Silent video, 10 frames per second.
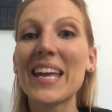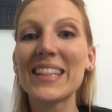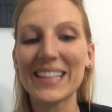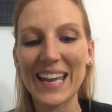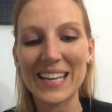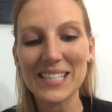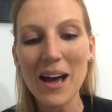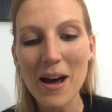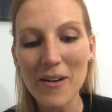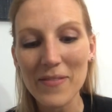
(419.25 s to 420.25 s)
in the land
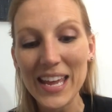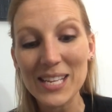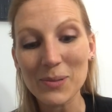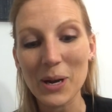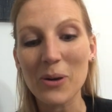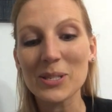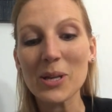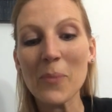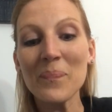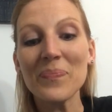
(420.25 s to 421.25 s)
of Israel.
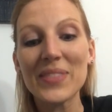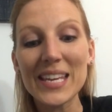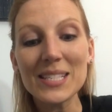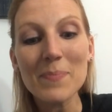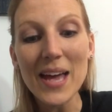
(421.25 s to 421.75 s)
So this